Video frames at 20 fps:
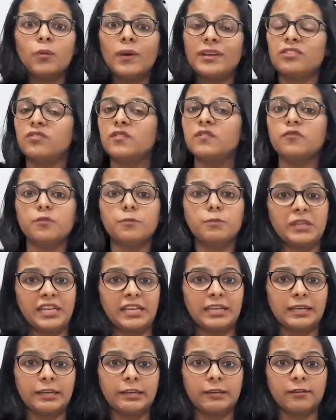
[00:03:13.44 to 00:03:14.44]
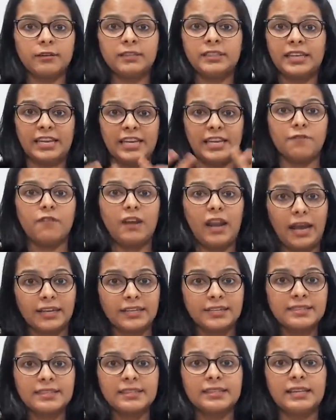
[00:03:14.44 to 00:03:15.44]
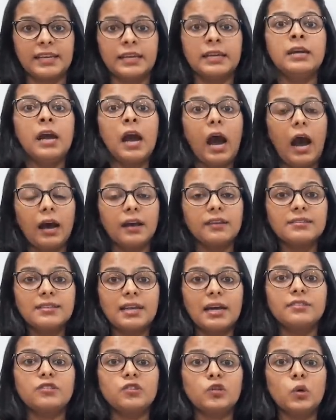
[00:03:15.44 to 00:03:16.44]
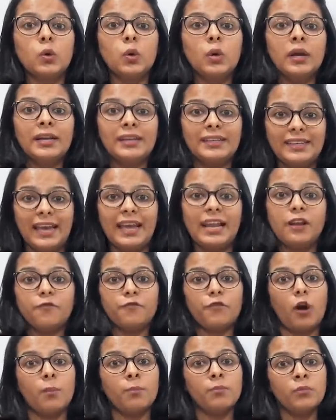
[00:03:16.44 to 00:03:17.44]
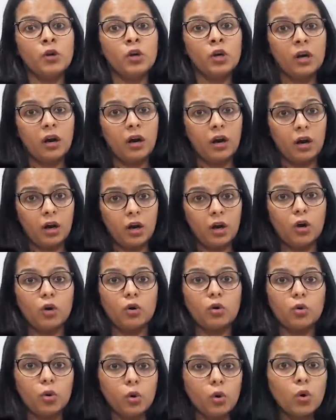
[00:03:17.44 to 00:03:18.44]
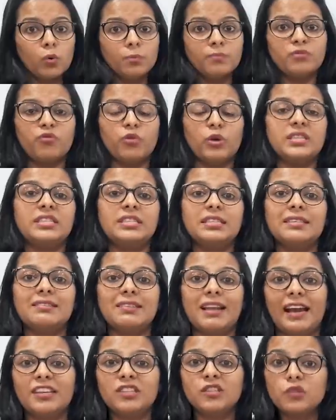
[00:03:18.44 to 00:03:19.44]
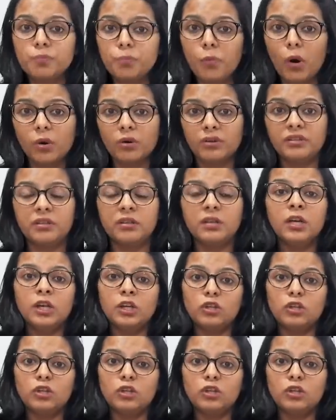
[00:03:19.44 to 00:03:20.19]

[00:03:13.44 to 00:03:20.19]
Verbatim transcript: question from King Lear, they gave lines and they asked us to tell from uh, whom was these lines spoken.